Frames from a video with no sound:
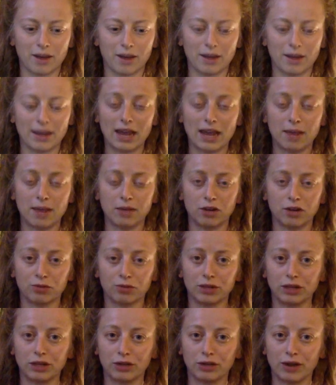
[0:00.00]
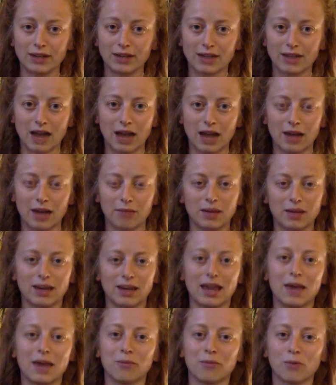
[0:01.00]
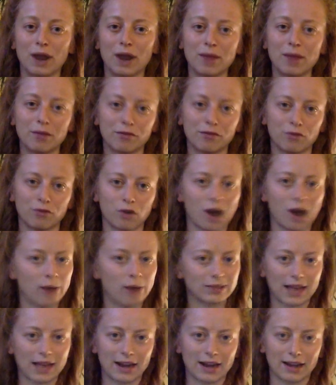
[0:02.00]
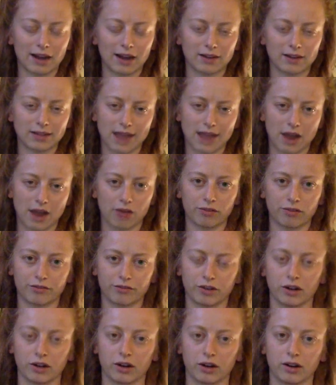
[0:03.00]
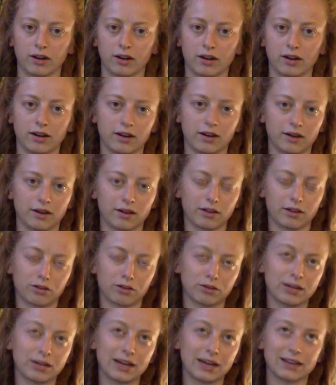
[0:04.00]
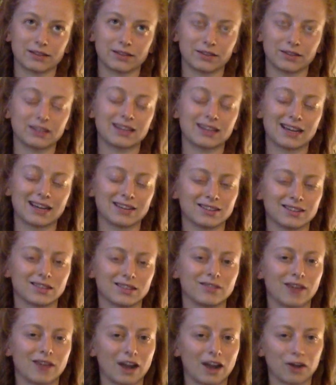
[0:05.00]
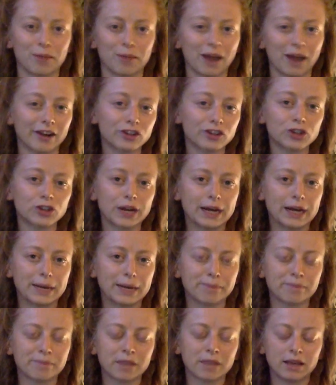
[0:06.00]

It came at a really great time. It came right before I was heading out of town for 3 days of intensive acrobatic training.